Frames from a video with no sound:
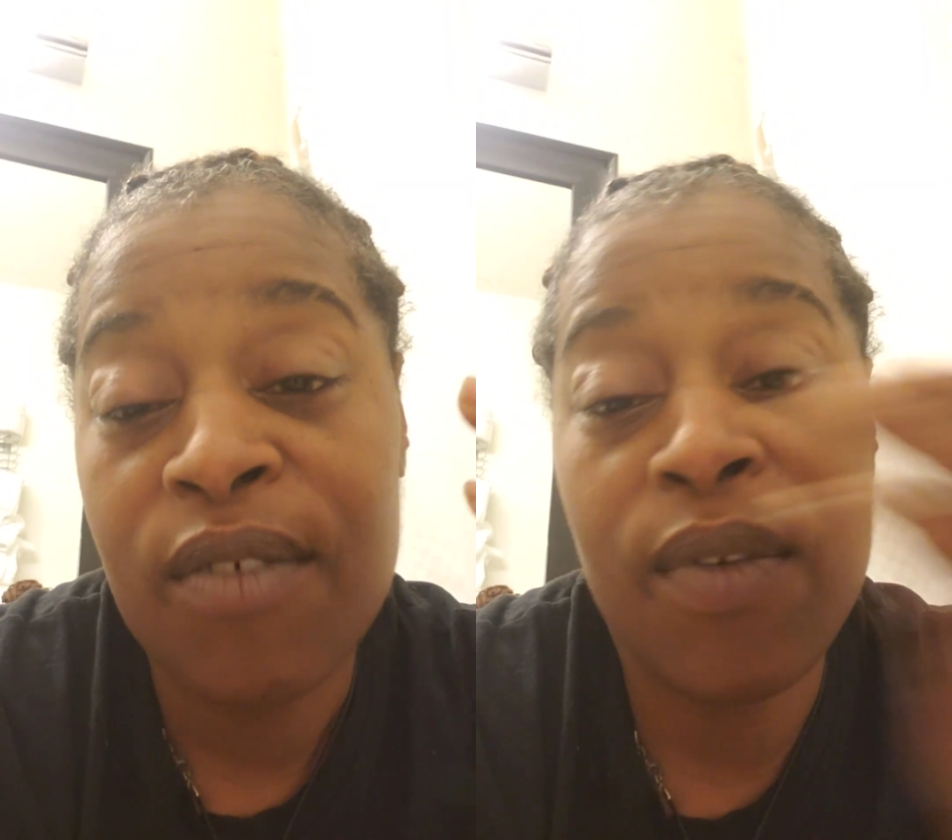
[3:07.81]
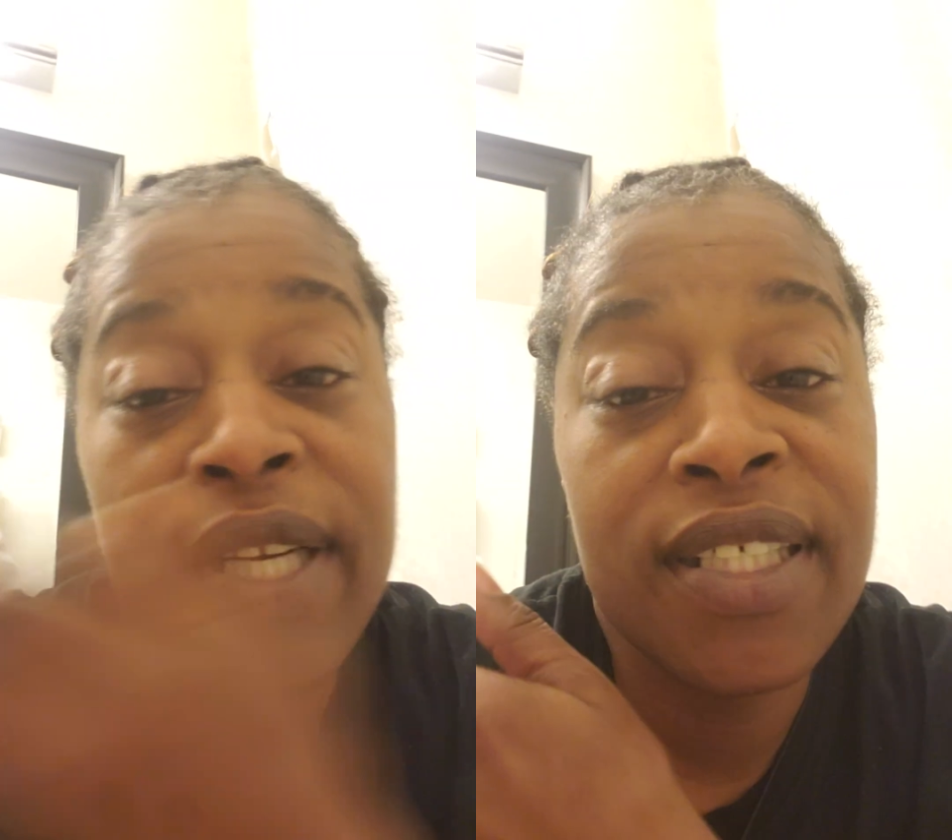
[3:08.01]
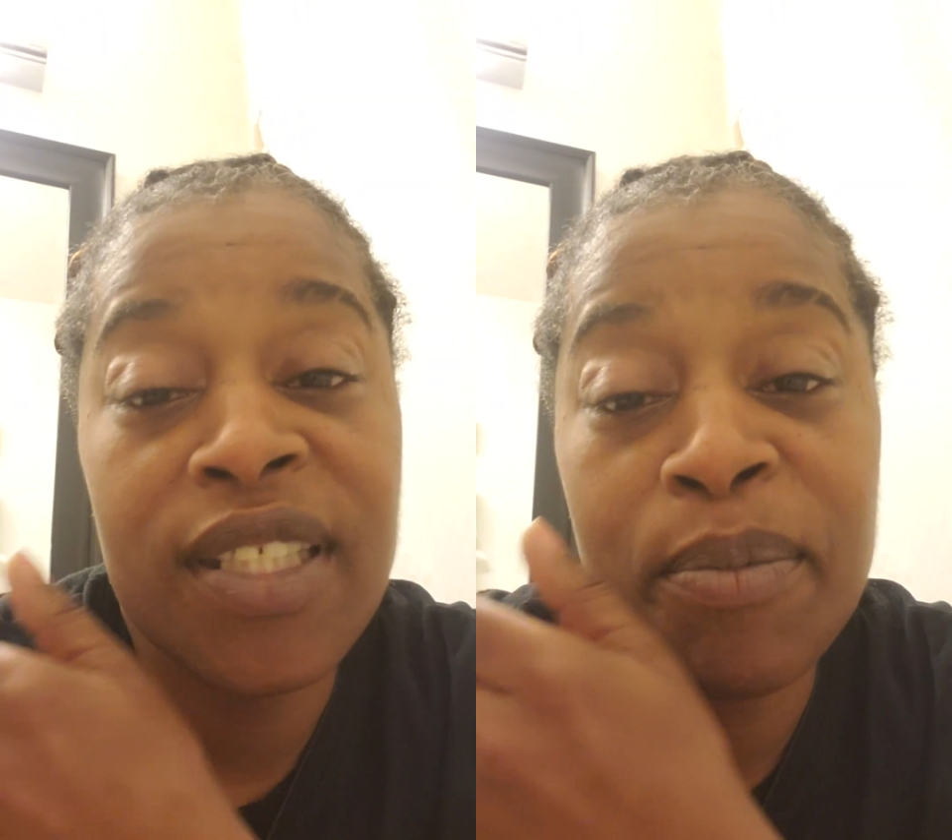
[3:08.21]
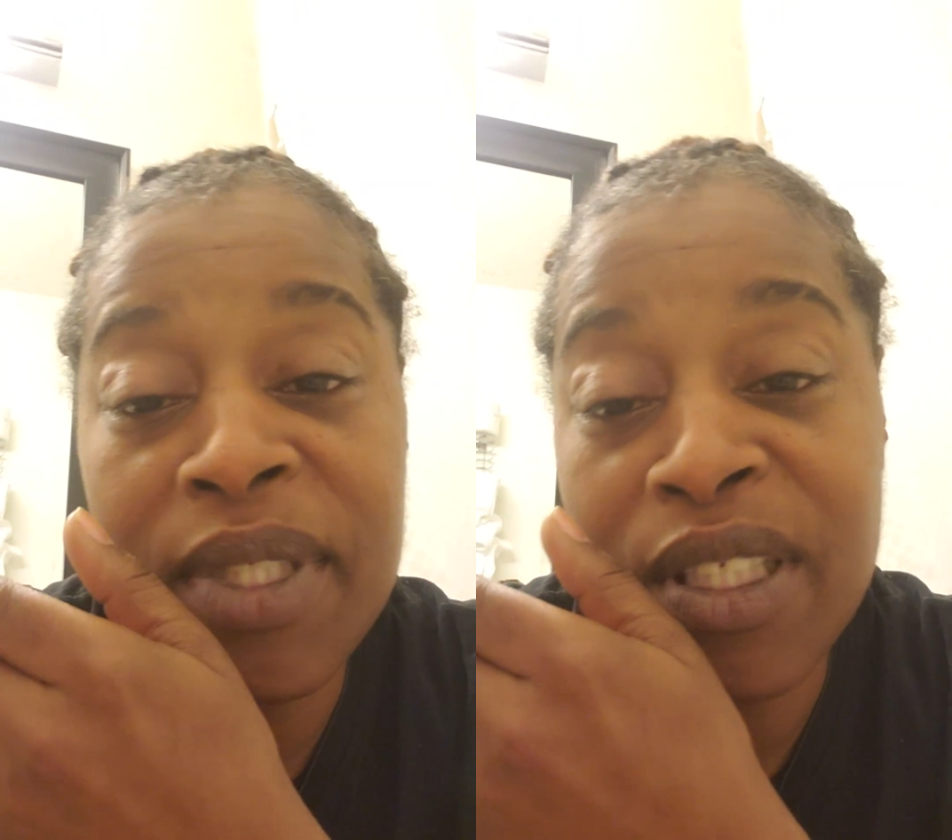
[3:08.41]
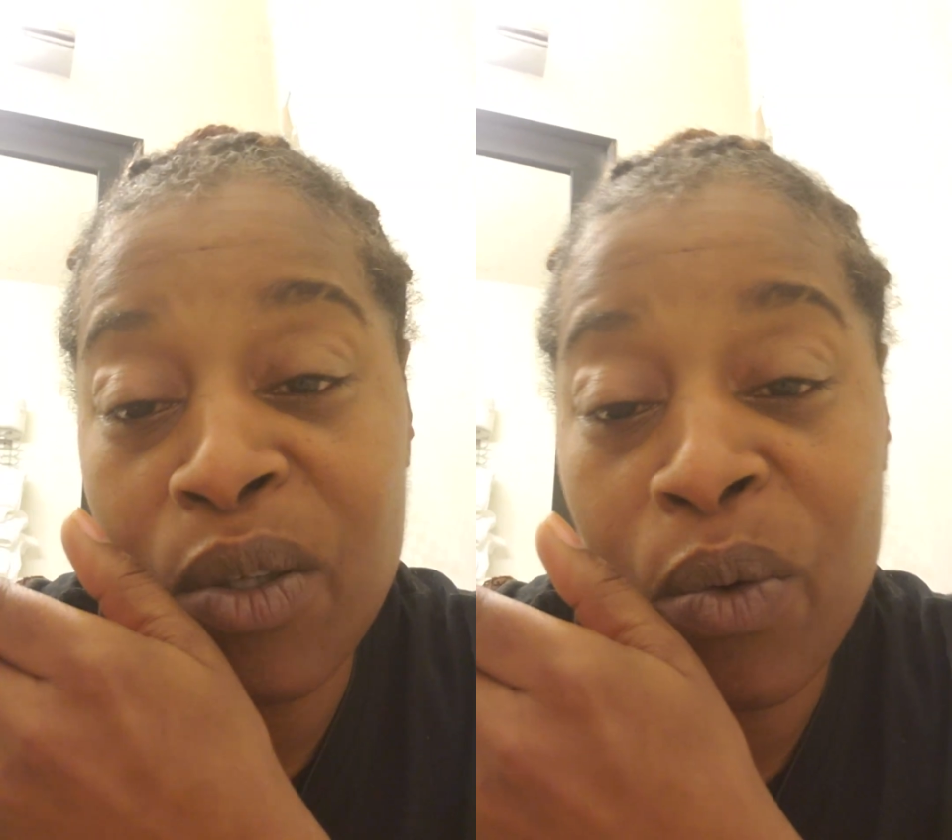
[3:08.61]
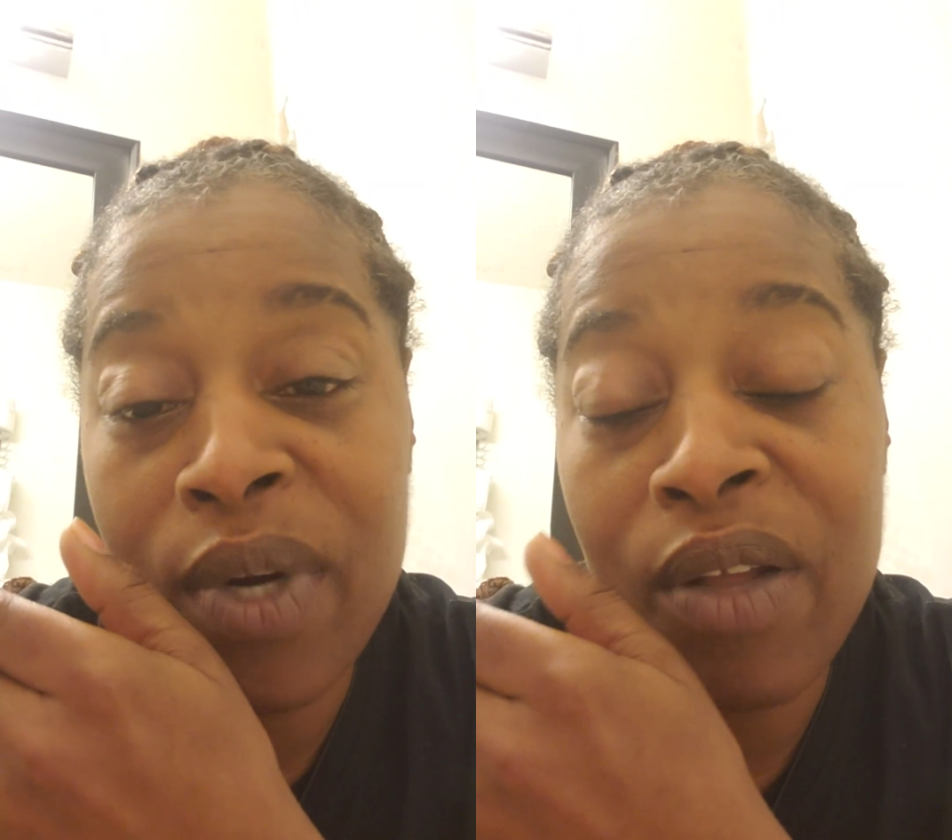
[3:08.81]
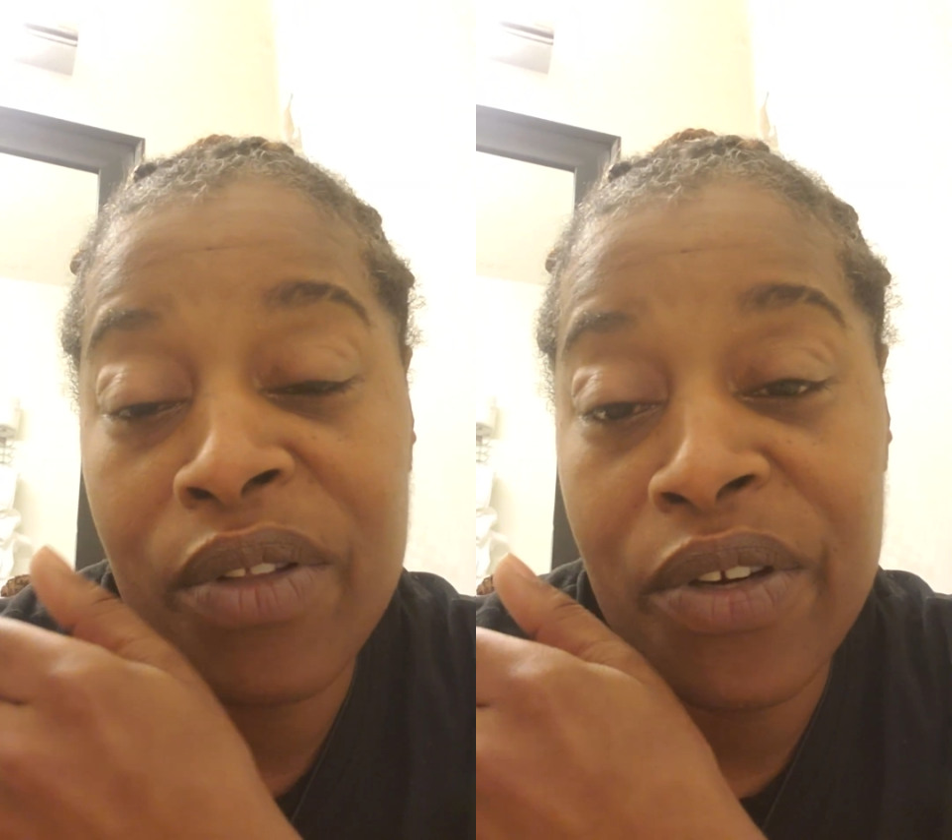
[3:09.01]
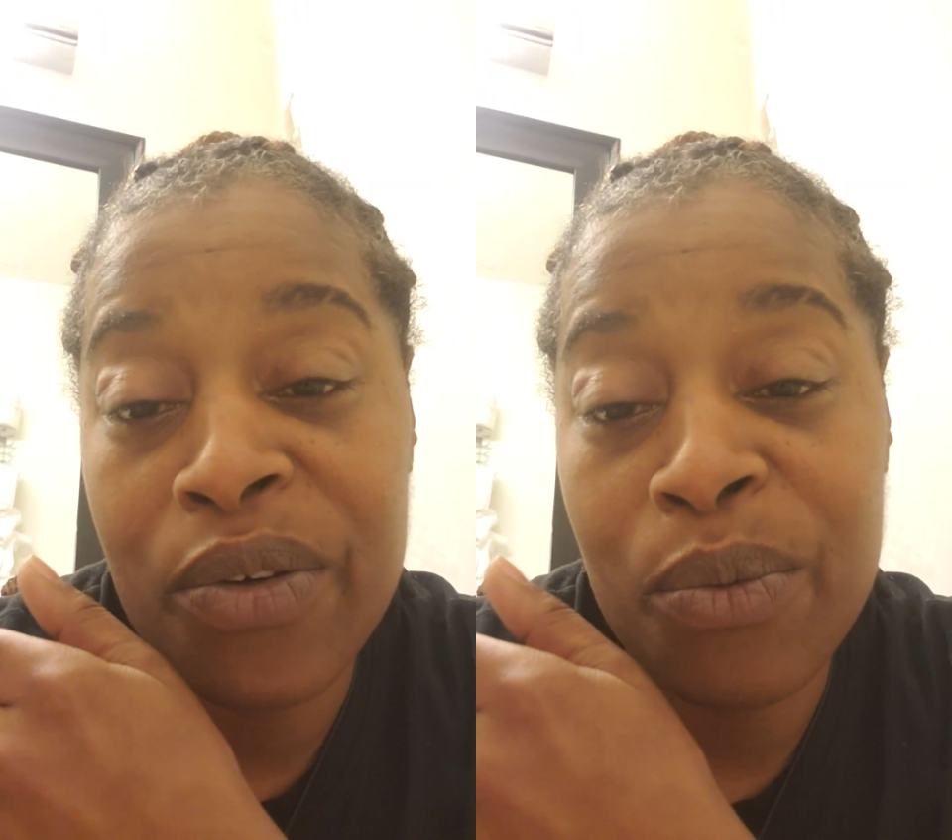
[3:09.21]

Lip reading: ready to be sold out there in the